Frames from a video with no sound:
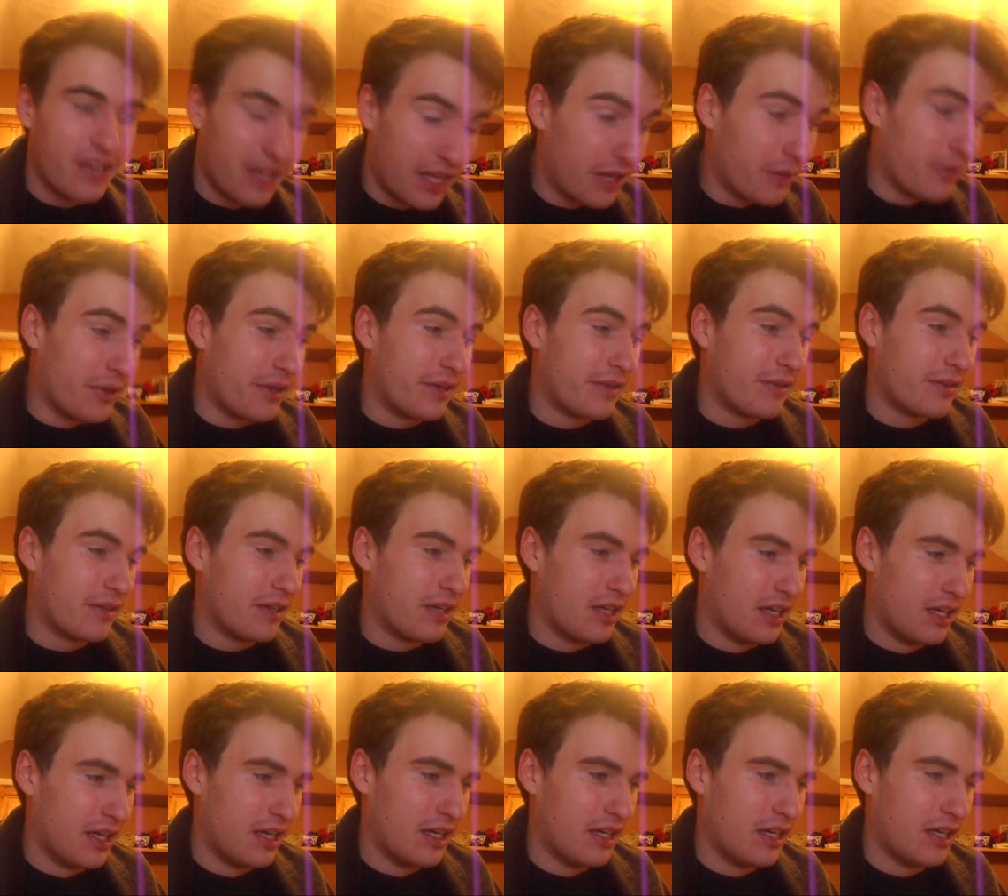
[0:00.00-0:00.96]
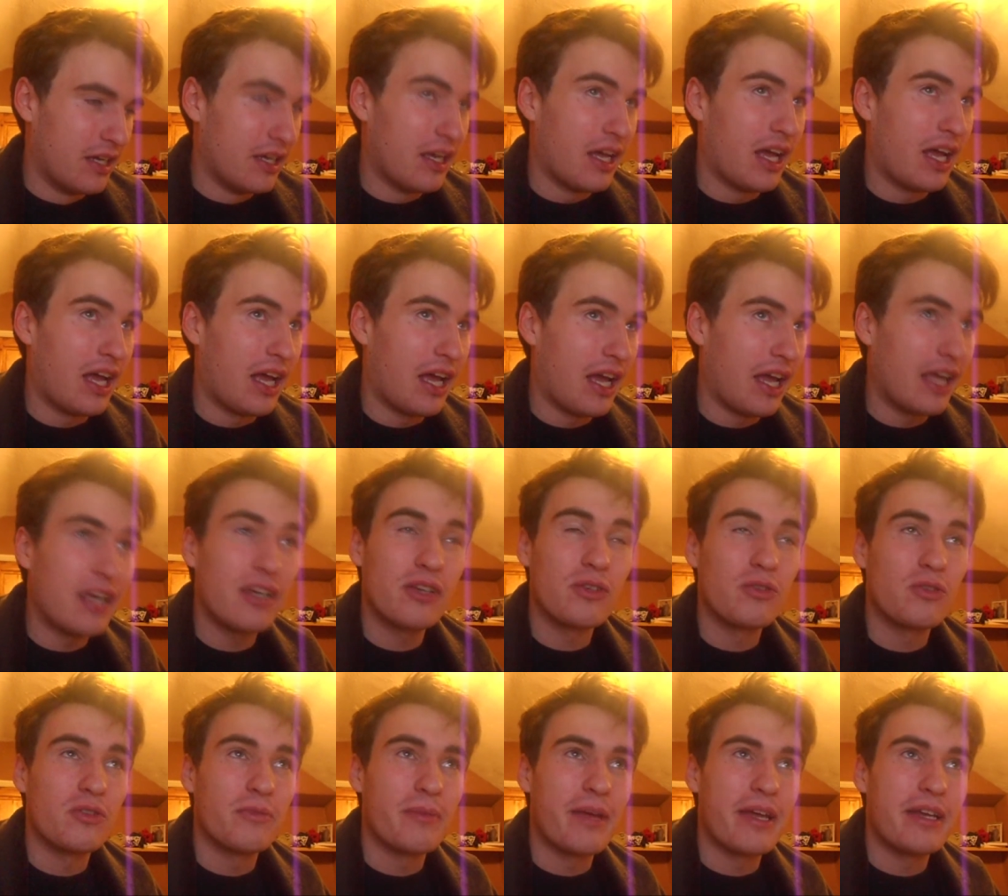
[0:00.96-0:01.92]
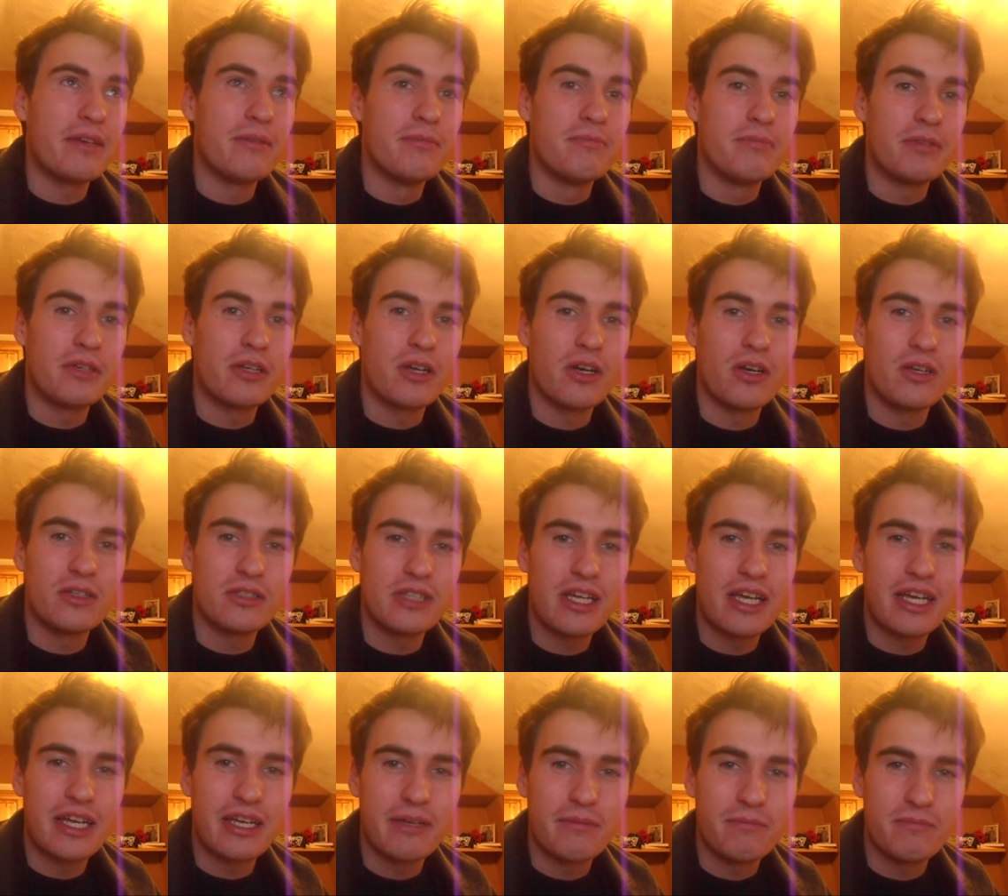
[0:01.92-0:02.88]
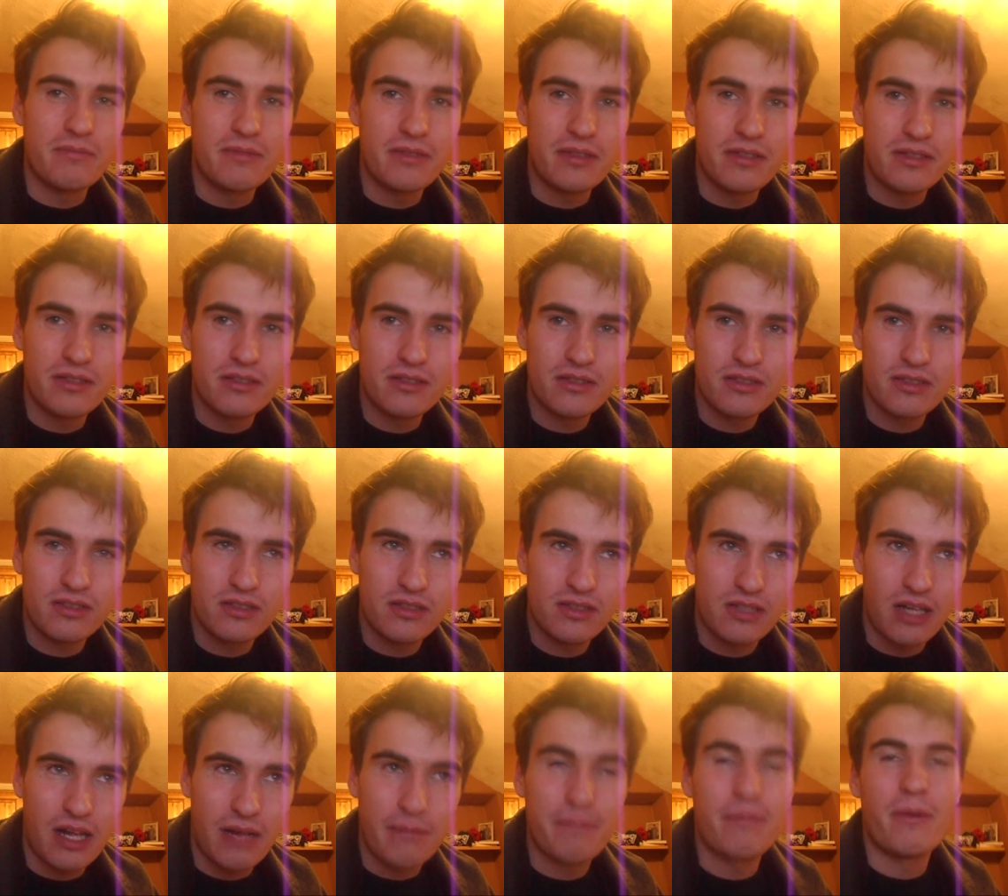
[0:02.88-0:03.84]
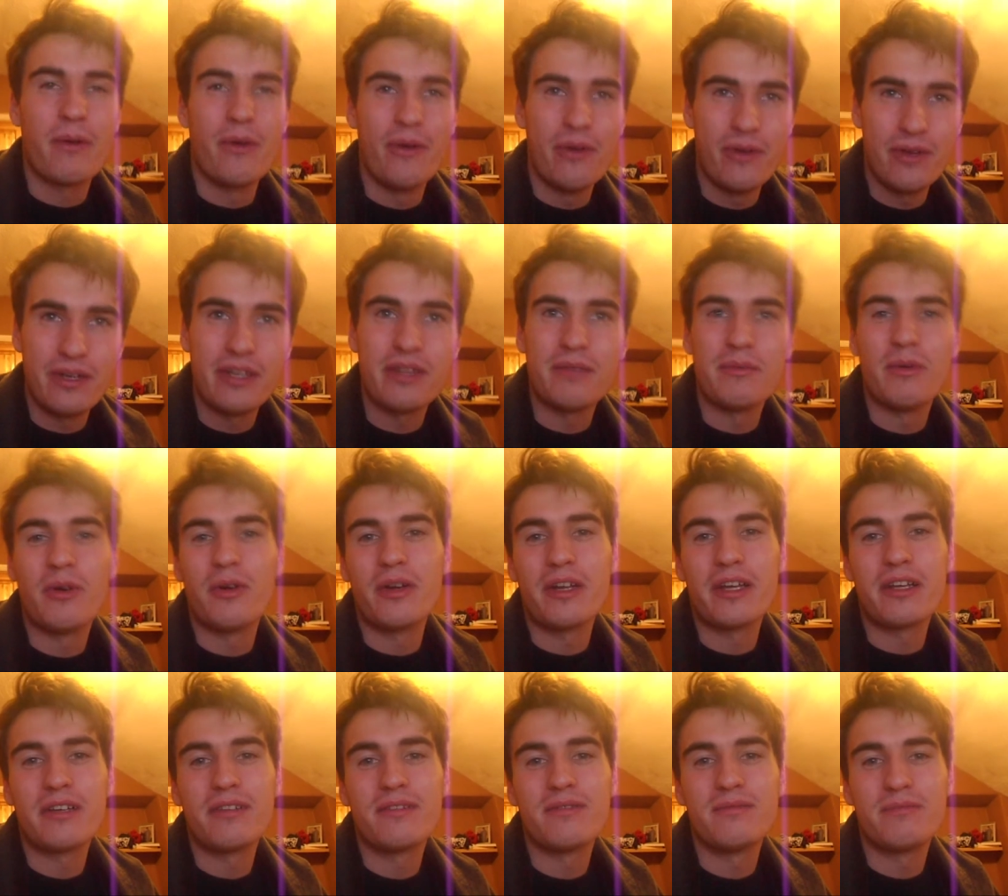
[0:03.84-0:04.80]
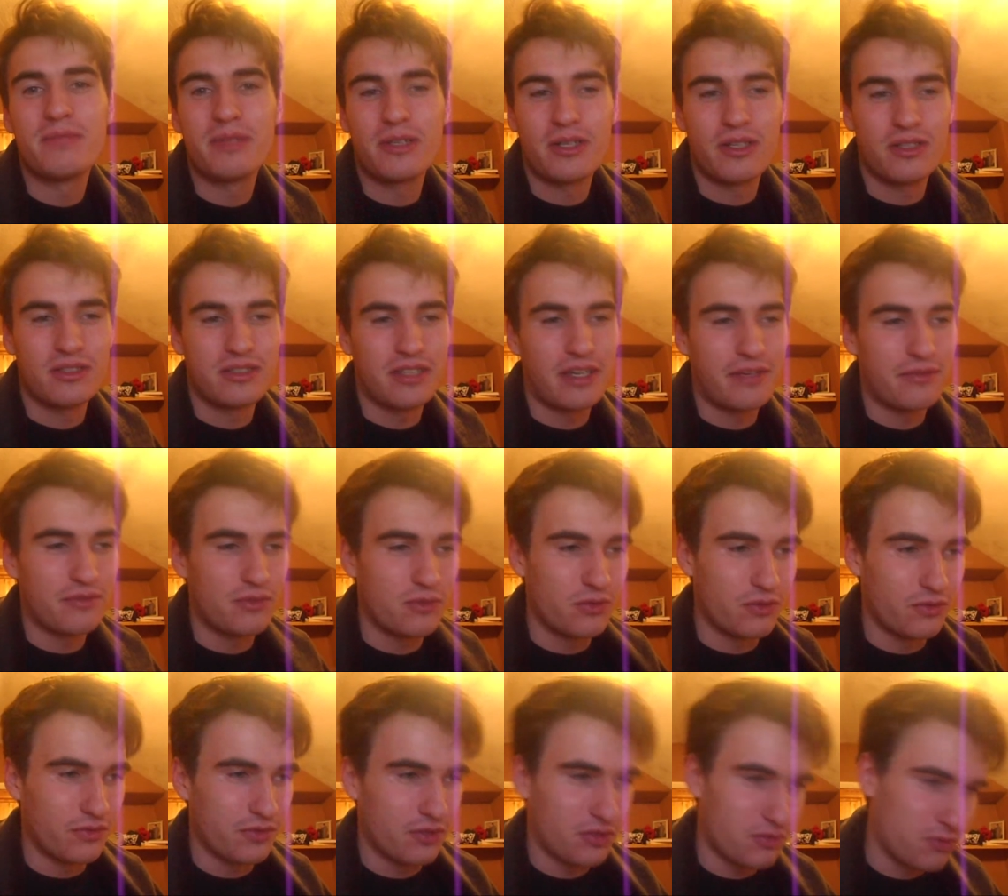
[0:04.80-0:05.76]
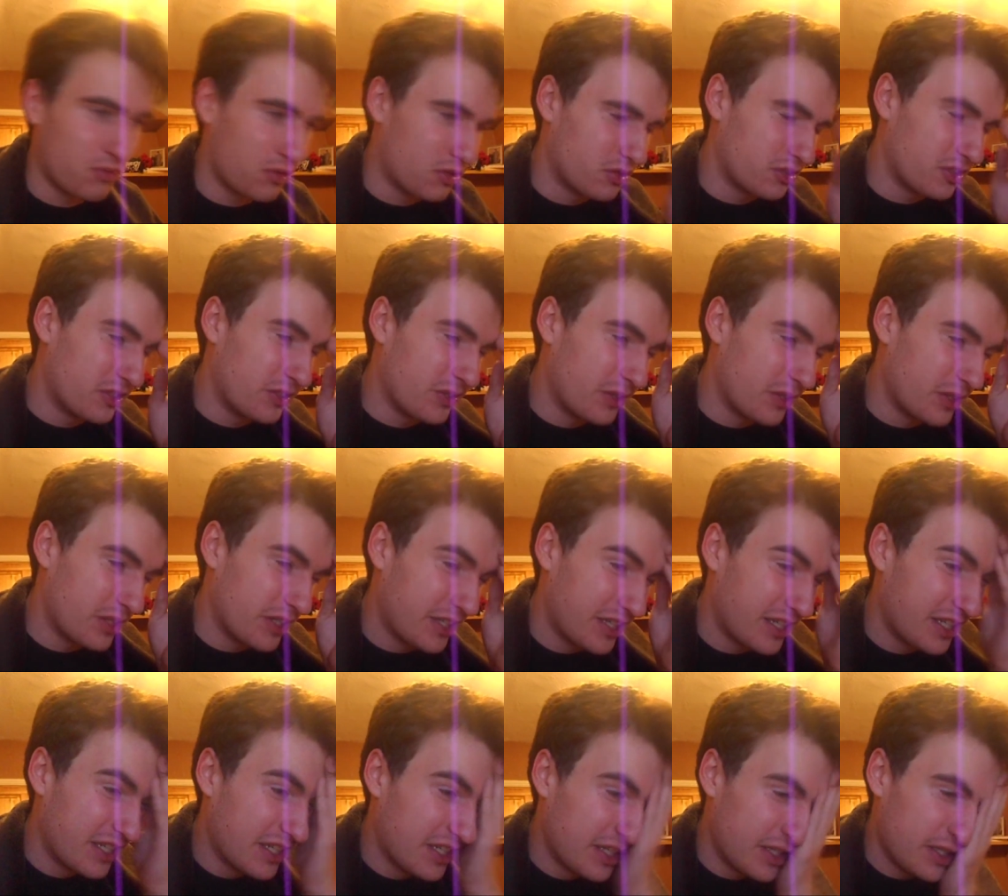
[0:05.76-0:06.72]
Anyway, I'm going to go to bed because I'm up early in the morning because I have to go over to Swansea early